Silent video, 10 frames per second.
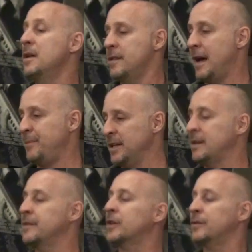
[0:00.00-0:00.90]
that being
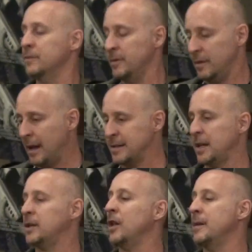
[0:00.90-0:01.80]
said, as
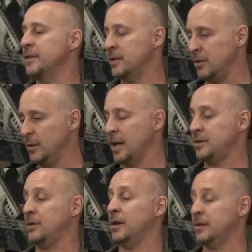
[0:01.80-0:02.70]
I climbed into it, I
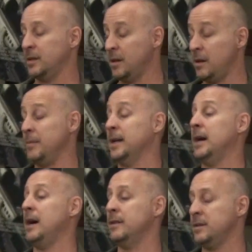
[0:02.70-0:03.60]
started to go, oh my
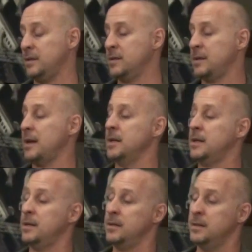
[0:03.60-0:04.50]
God, this is
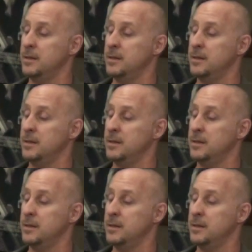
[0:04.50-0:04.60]
like,